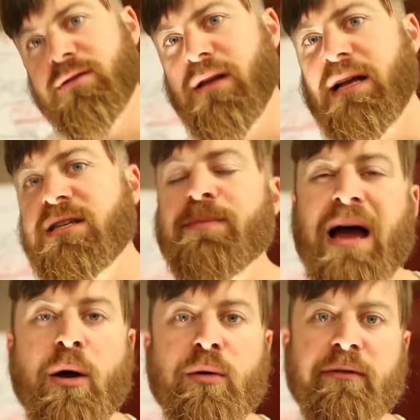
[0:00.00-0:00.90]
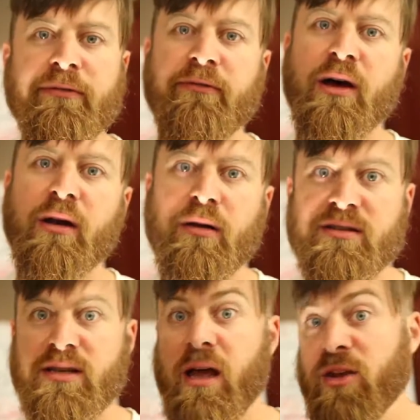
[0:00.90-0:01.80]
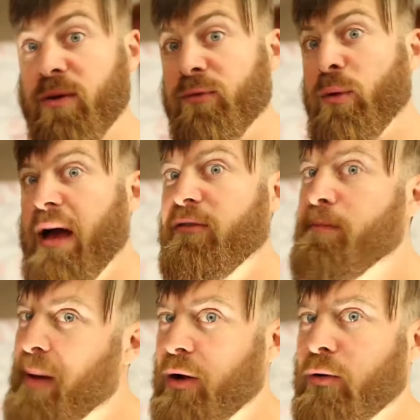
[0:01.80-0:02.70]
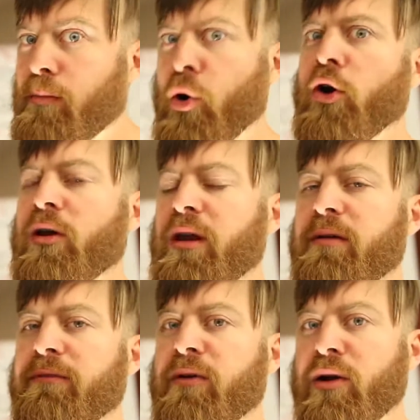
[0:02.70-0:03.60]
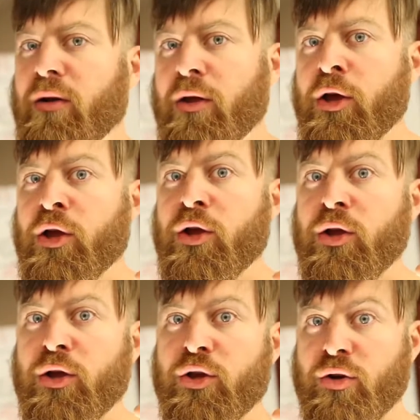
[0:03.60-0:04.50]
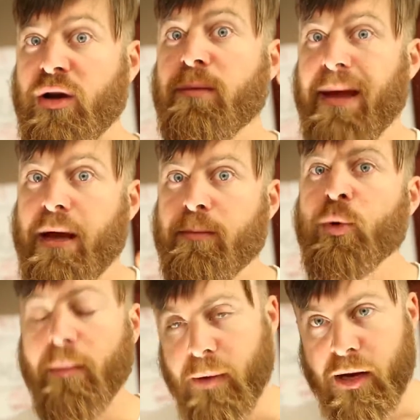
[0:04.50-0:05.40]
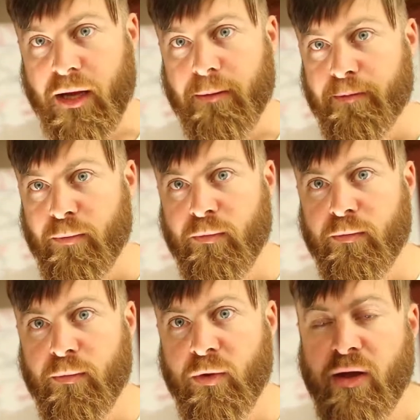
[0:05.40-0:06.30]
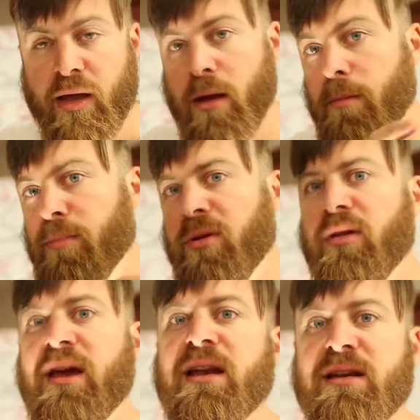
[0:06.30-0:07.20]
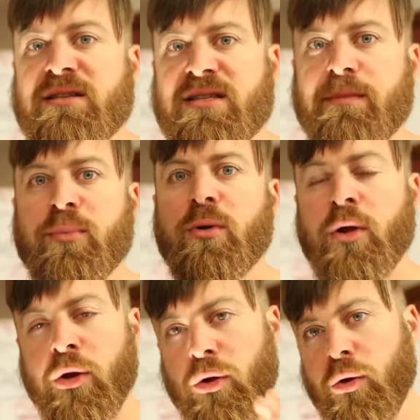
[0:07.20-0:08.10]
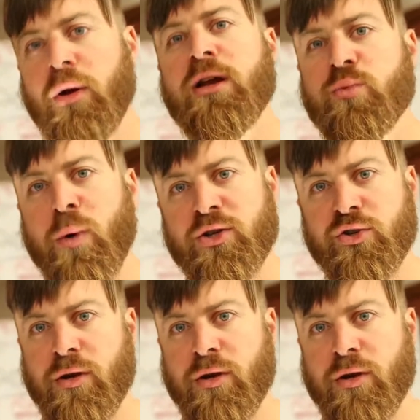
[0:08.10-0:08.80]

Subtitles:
So that's the power of funnels. If you have a better marketing funnel, you're gonna make more money, okay, plain and simple. Look at what your